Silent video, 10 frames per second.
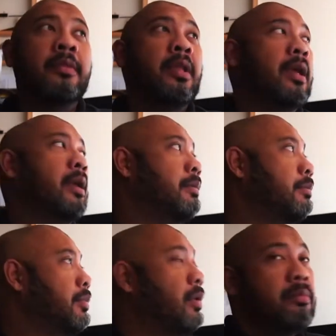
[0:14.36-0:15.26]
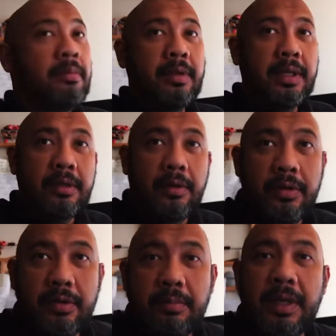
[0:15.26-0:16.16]
and probably going
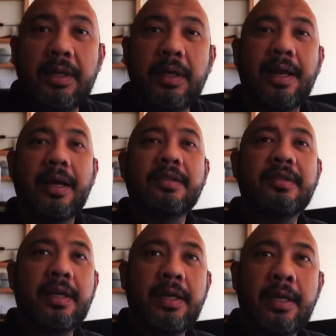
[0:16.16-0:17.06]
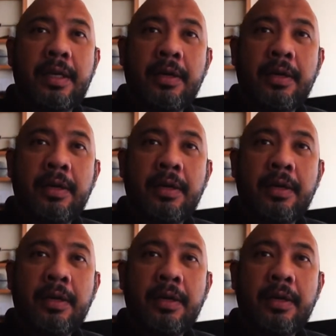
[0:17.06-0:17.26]
to be the last day